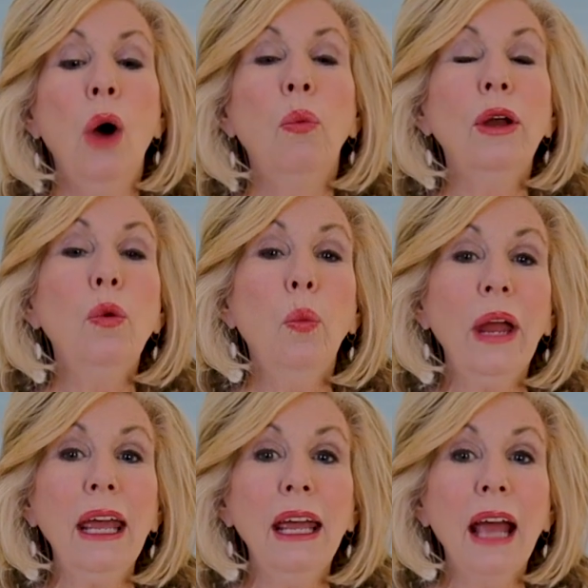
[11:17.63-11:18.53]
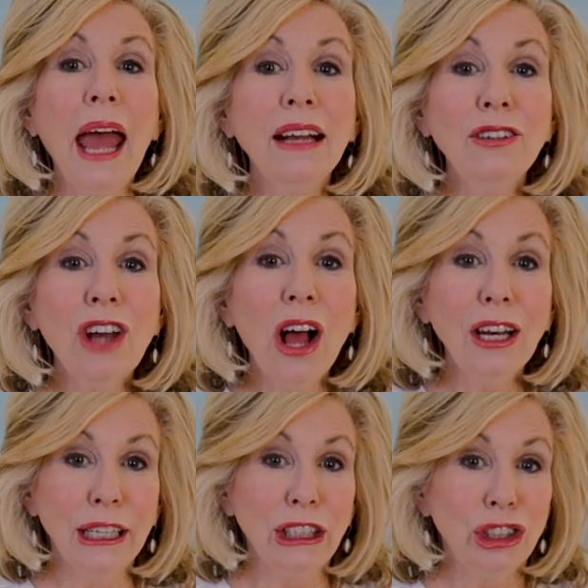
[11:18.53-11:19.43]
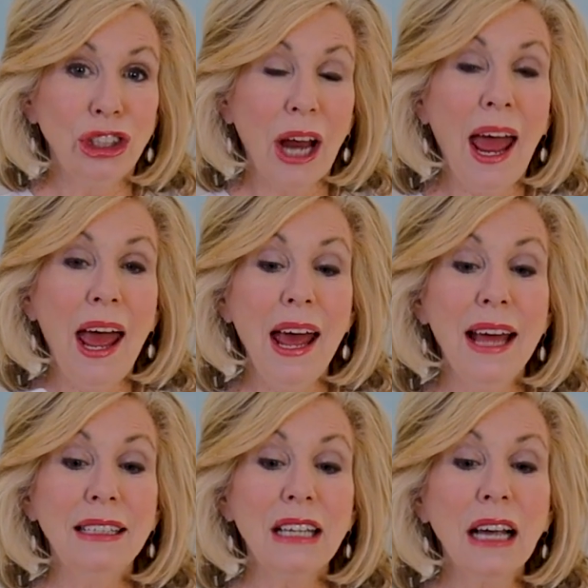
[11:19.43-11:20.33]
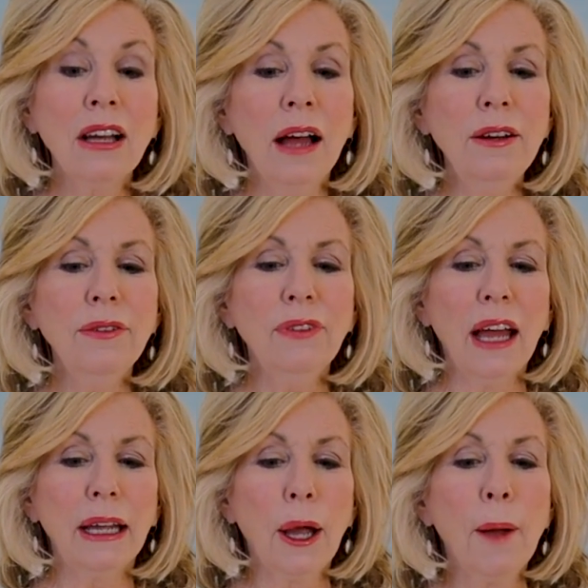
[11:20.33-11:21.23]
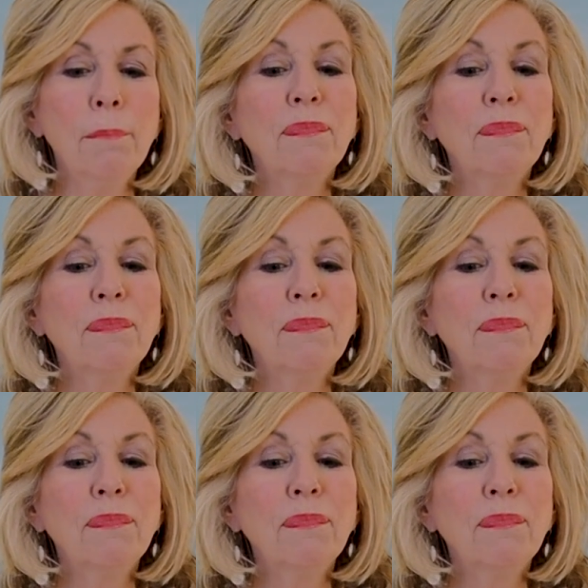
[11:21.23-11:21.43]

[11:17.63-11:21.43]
When we acknowledge and kind of like